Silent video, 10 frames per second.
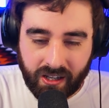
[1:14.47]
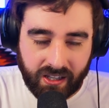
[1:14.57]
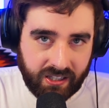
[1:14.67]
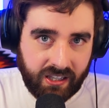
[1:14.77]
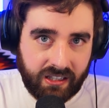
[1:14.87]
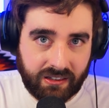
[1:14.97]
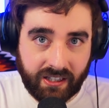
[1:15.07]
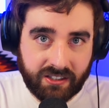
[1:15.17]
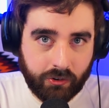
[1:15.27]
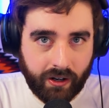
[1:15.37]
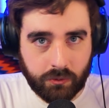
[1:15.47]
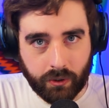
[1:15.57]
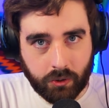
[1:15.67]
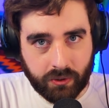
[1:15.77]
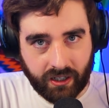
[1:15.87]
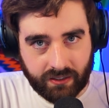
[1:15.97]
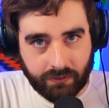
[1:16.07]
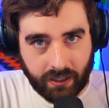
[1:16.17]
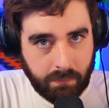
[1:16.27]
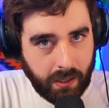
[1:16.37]
He laid the groundwork with kind of
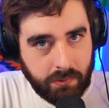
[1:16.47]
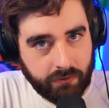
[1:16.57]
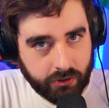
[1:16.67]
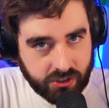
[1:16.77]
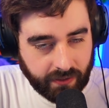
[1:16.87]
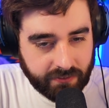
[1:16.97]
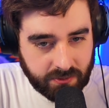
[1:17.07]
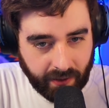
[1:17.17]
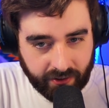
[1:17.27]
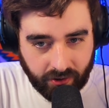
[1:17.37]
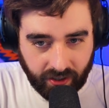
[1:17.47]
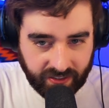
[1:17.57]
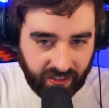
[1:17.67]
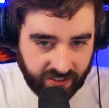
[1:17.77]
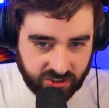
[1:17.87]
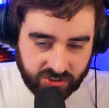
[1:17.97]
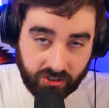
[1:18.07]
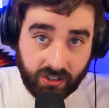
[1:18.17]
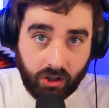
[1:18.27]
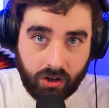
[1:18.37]
like a baby version of this macro, and then I just took
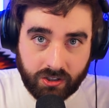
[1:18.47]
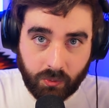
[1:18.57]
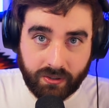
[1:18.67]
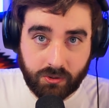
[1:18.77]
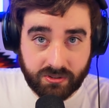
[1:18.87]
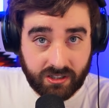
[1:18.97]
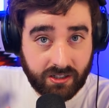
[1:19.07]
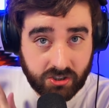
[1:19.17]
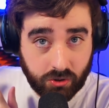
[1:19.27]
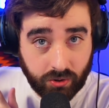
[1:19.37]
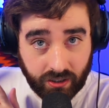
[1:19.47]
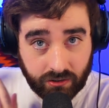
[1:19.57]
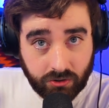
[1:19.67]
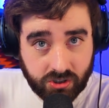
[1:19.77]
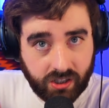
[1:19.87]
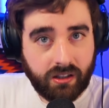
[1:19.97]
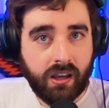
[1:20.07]
it all the way to its logical conclusion.